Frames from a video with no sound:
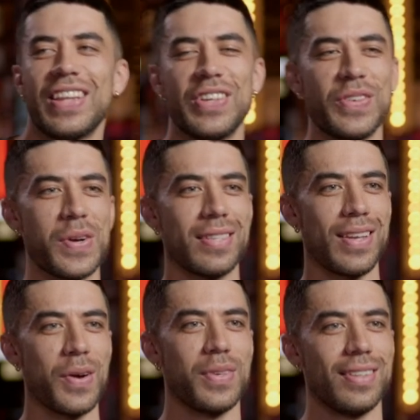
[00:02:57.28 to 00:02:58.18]
it didn't always
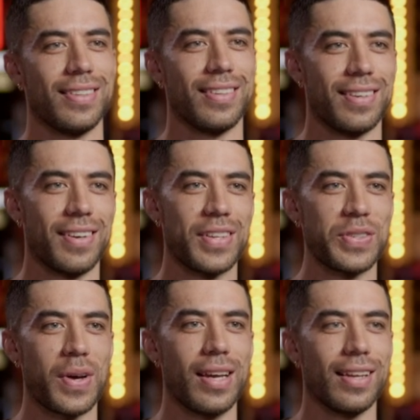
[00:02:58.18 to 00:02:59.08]
sound
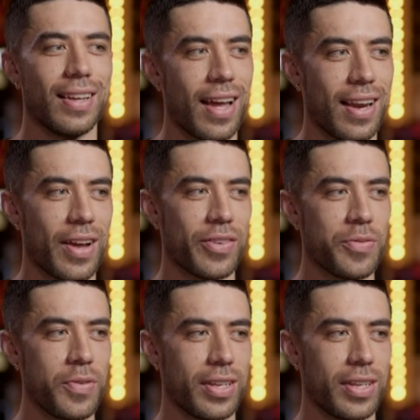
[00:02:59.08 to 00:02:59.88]
this way. And I, you